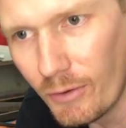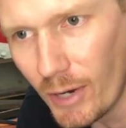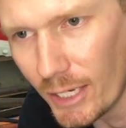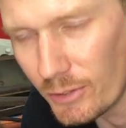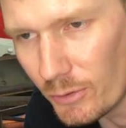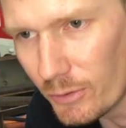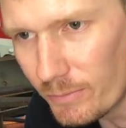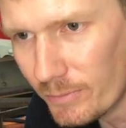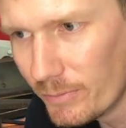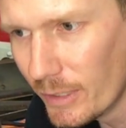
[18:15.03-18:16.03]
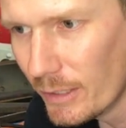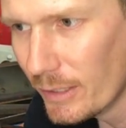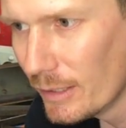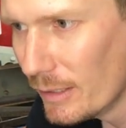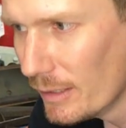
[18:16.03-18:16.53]
rust, or
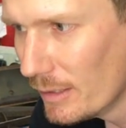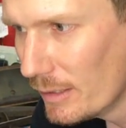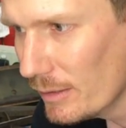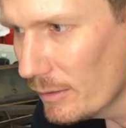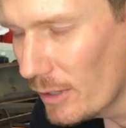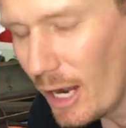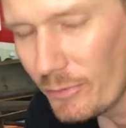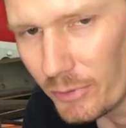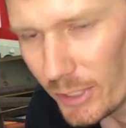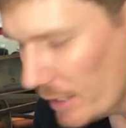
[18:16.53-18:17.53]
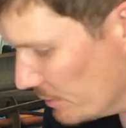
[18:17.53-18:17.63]
hopefully